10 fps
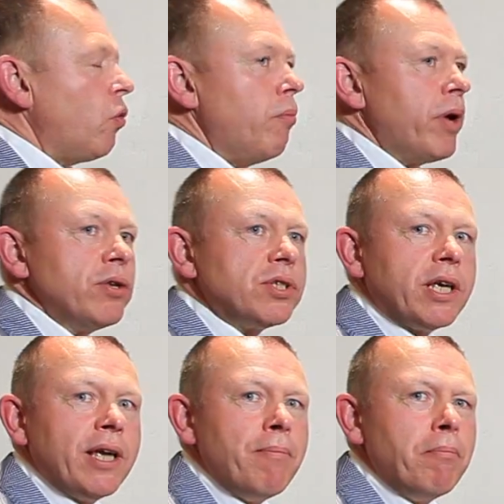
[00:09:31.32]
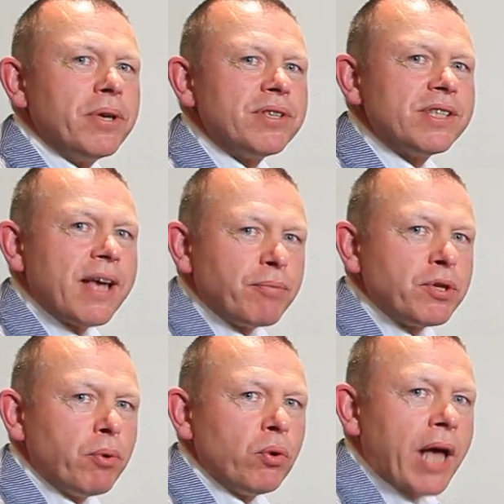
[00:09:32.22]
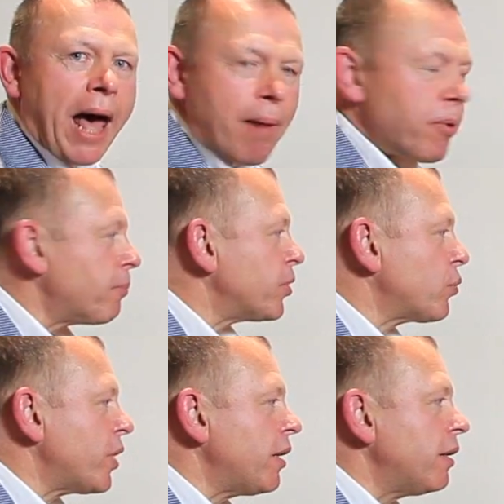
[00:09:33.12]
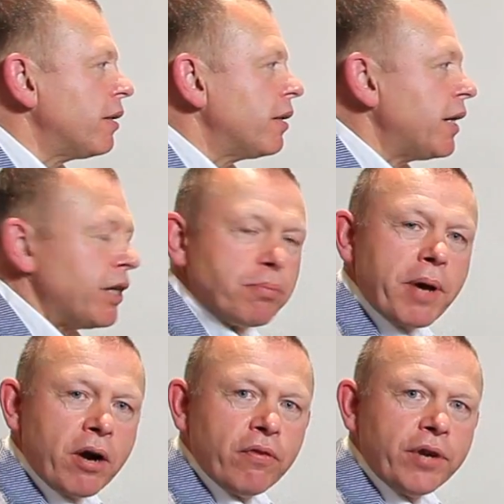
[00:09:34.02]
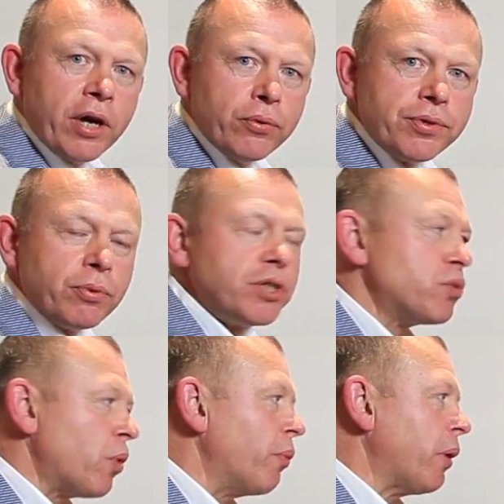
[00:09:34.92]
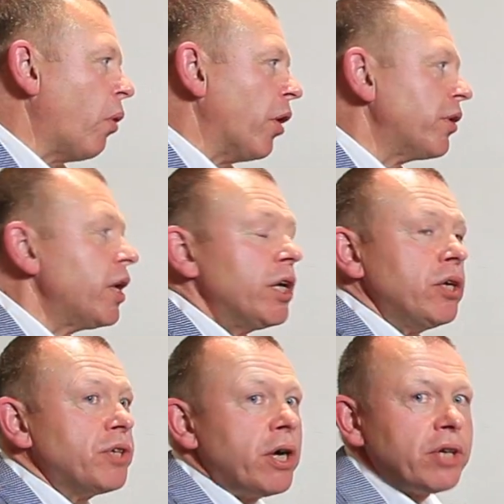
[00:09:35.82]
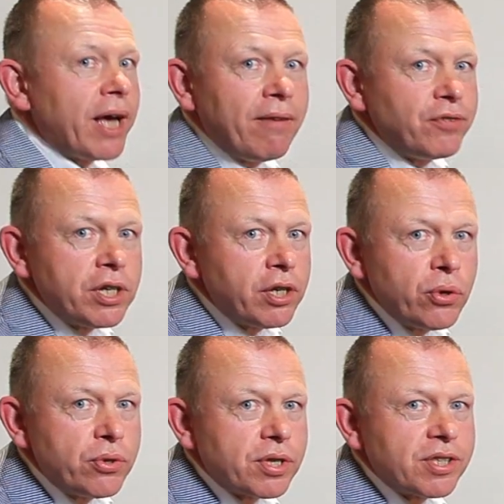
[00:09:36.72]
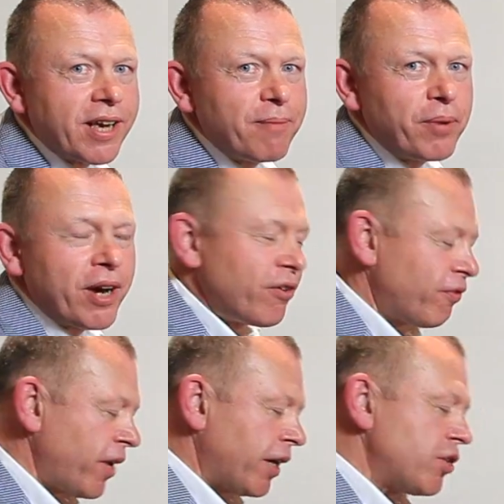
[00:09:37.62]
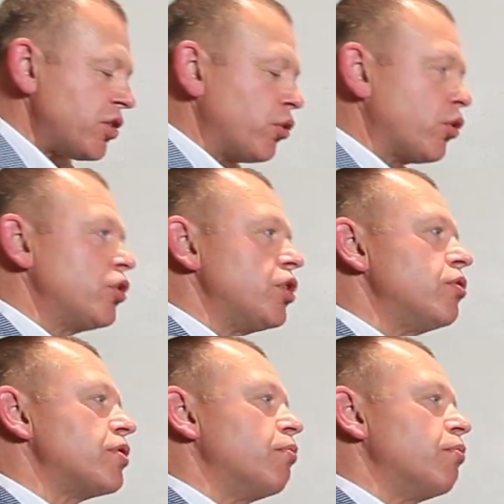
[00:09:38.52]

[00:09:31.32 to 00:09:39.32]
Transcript: almost imperceptible gap between each pair of notes, which is what we want. You don't have to use the same pair of fingers. You could use